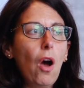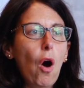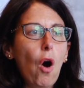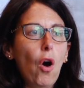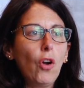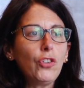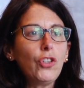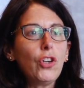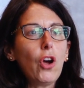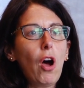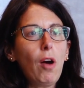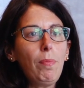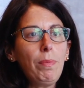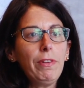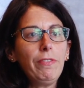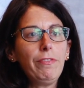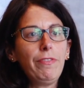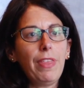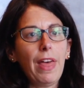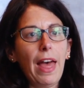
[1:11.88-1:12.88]
On top
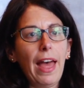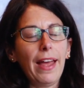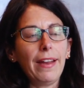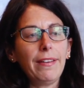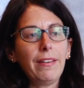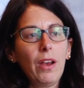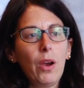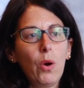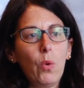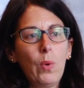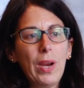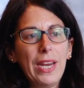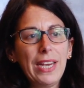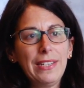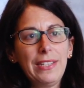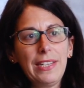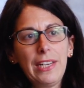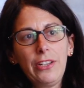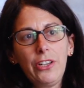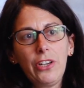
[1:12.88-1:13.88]
of that, we
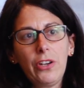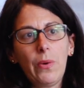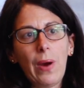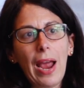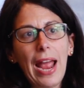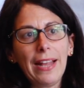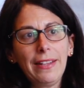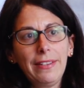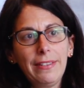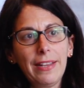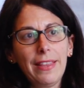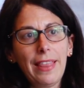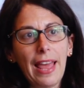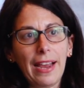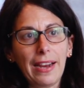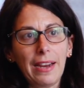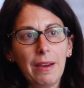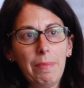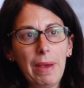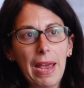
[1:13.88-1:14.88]
continue to add to
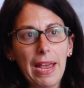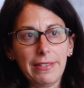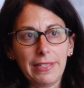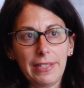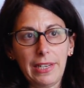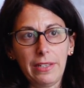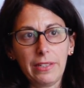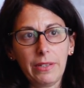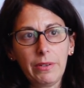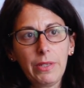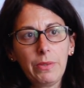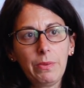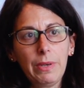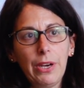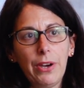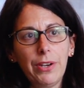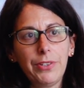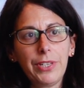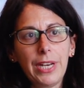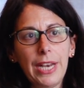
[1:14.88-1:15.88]
that capacity. So as we
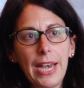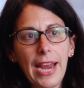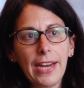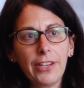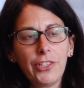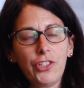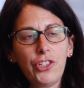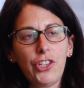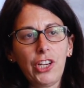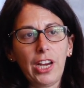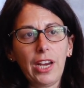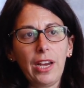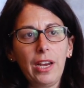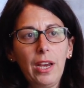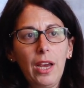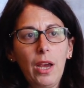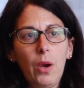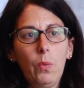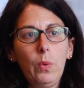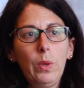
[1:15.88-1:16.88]
go into next year,
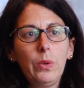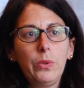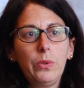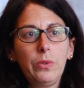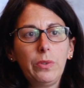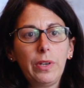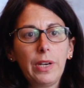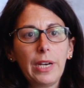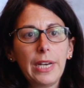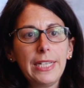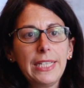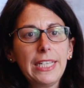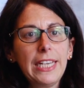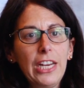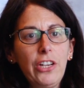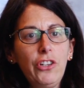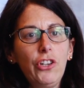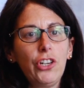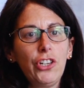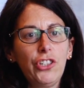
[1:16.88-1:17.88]
we'll
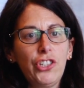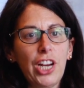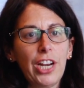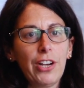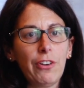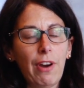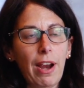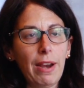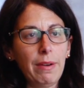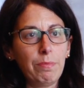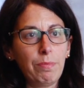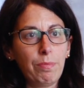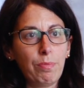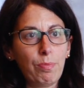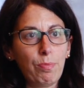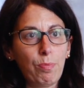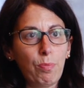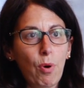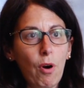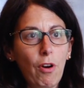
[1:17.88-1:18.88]
continue to generate
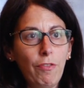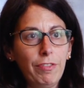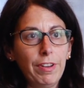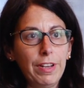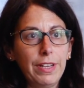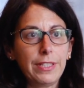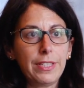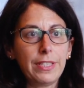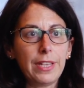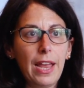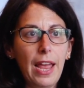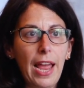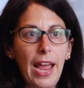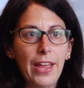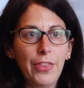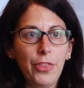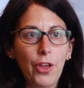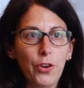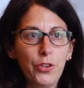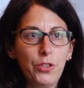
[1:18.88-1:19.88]
profits
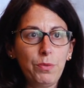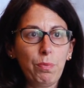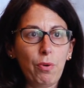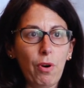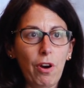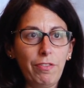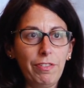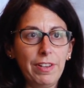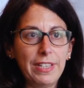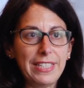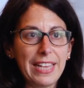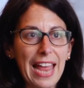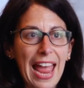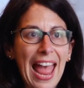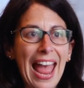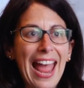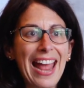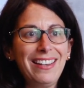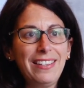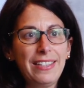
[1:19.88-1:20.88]
and those profits
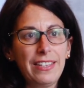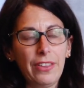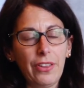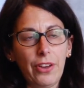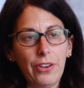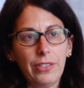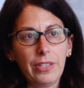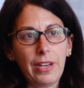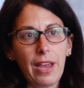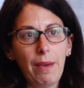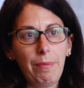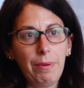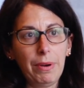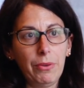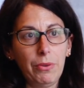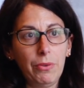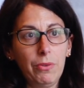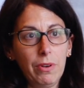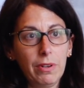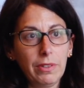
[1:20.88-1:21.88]
add to those
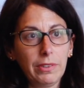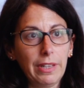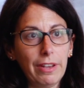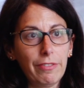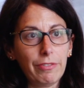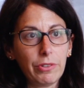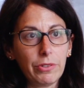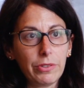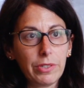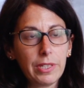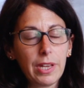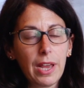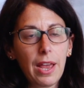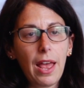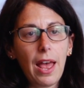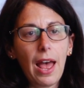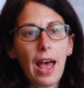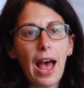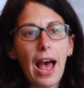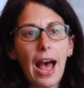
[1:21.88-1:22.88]
capital levels.
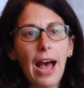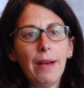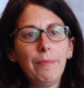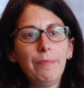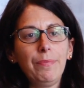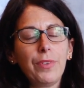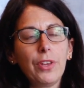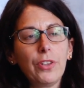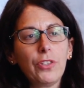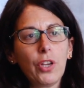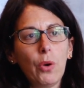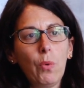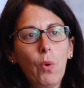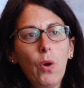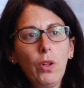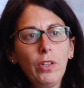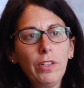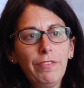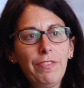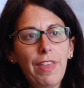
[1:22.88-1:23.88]
So
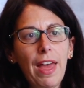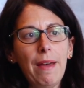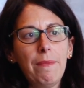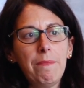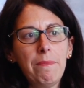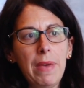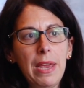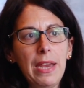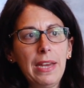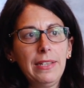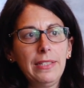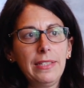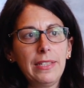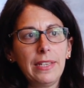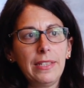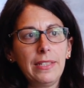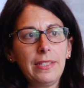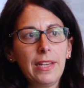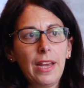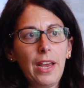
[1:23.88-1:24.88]
all of that means
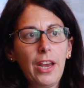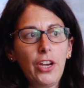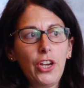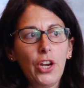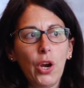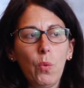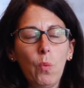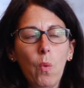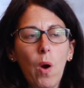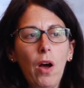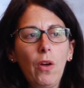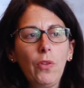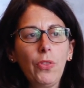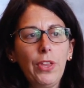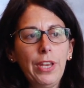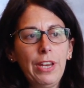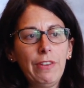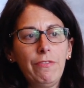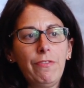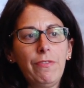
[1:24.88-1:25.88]
is, while
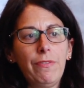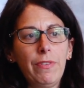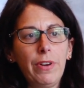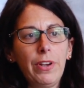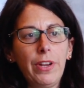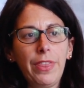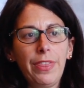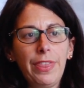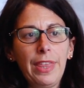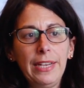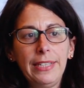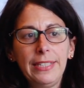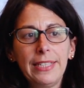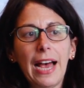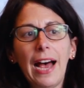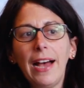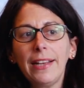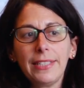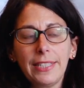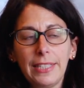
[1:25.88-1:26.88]
the things
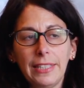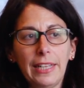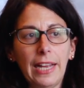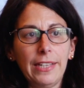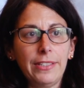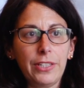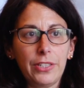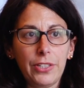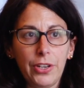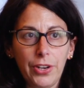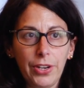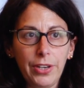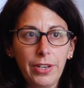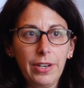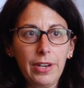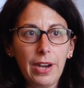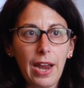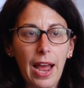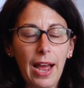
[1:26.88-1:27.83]
are still uncertain,